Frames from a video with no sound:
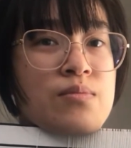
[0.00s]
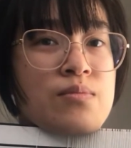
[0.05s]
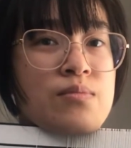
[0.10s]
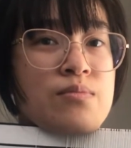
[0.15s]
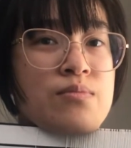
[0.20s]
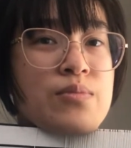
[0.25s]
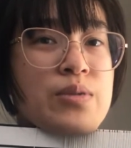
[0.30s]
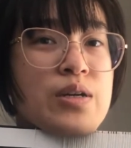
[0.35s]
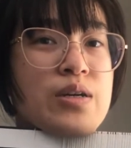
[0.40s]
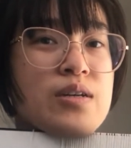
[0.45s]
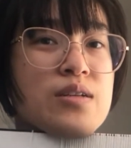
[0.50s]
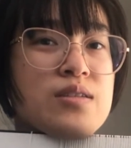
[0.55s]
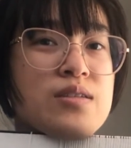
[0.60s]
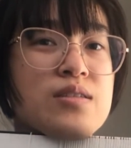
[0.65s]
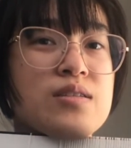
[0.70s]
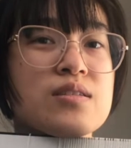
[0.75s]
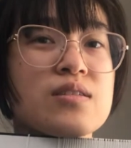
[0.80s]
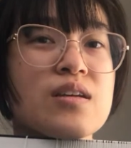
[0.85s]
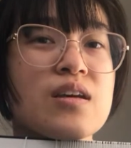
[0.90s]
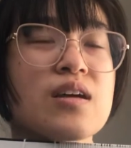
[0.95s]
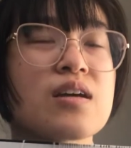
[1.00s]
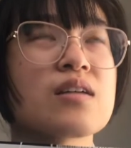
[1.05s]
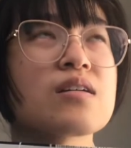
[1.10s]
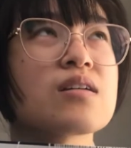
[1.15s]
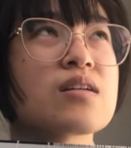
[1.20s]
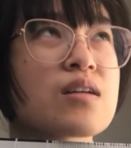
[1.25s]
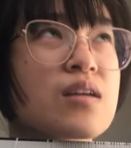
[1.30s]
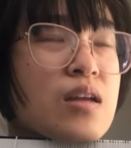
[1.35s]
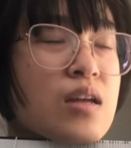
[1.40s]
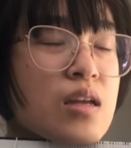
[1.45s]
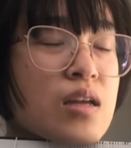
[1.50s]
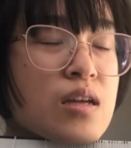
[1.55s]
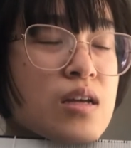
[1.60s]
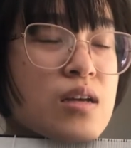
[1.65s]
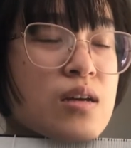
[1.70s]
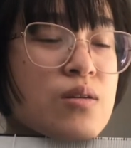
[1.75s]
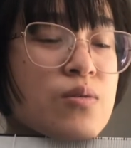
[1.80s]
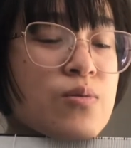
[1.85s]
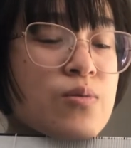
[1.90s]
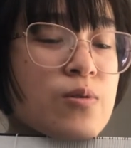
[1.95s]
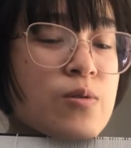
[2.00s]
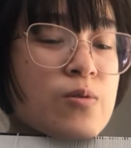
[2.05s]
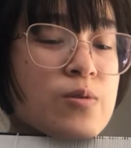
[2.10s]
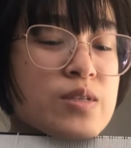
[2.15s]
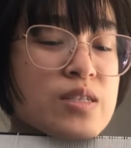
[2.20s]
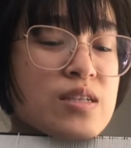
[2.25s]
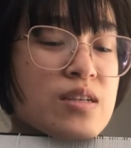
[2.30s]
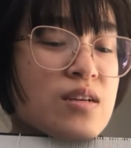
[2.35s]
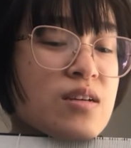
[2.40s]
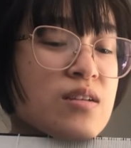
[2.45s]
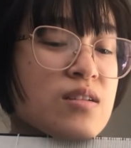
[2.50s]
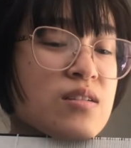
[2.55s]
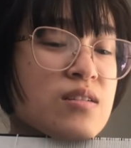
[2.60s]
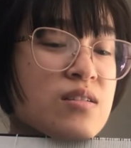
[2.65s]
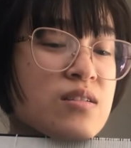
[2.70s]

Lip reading: Because, where was I?